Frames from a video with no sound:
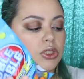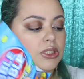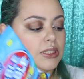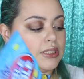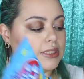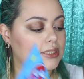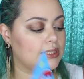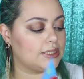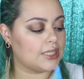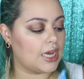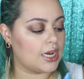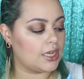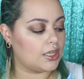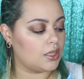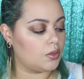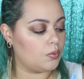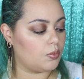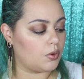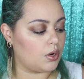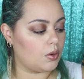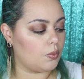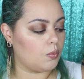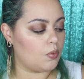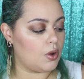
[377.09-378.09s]
which is exactly
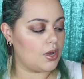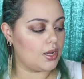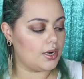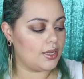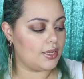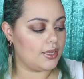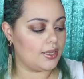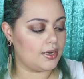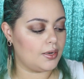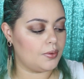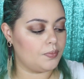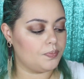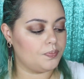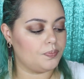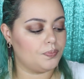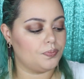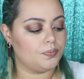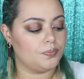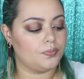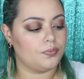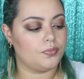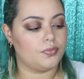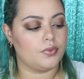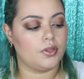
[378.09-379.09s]
what I wanted.
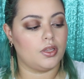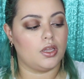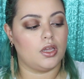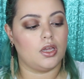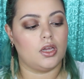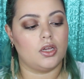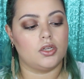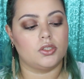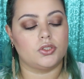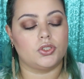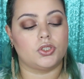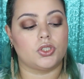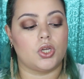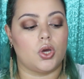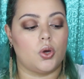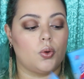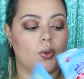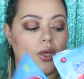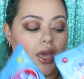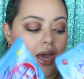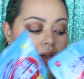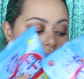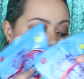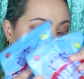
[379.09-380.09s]

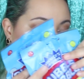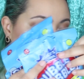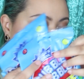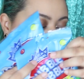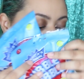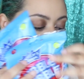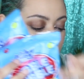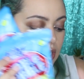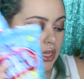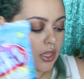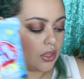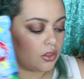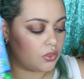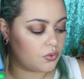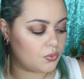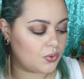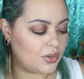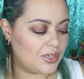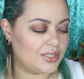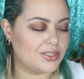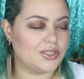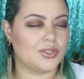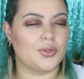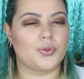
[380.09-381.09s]
So yeah, I did get
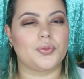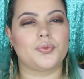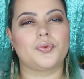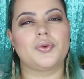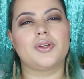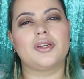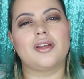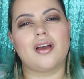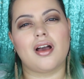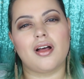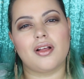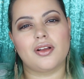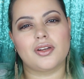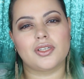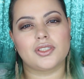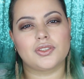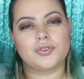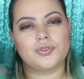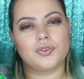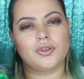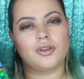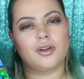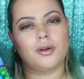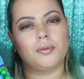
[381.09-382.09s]
3, so
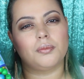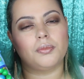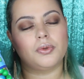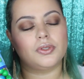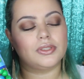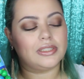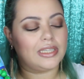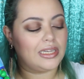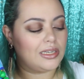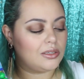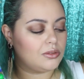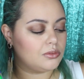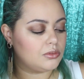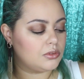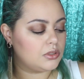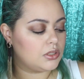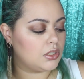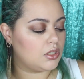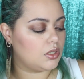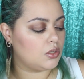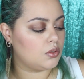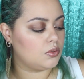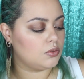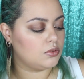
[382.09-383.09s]
$3 for gumballs, I don't
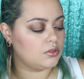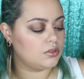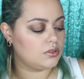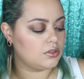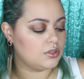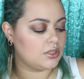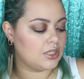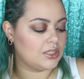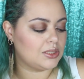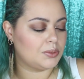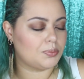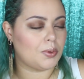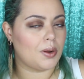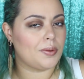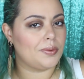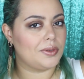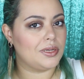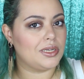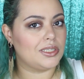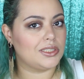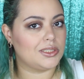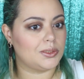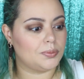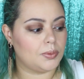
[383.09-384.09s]
know. That's
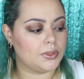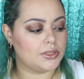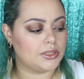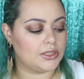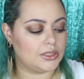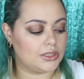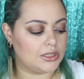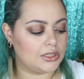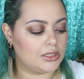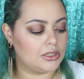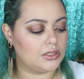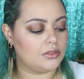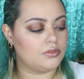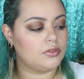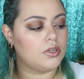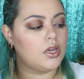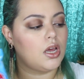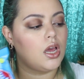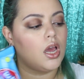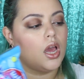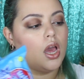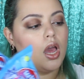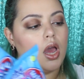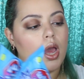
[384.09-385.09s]
probably expensive.
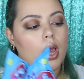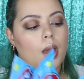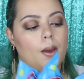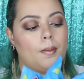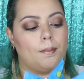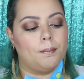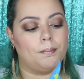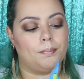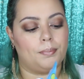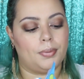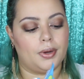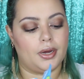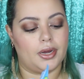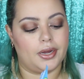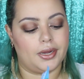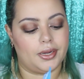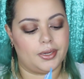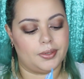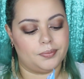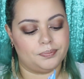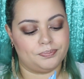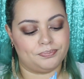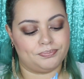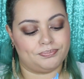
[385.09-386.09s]

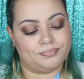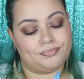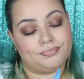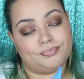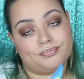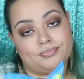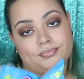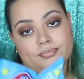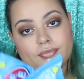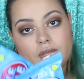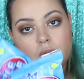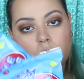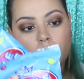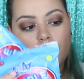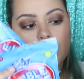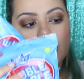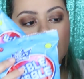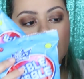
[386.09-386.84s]
But I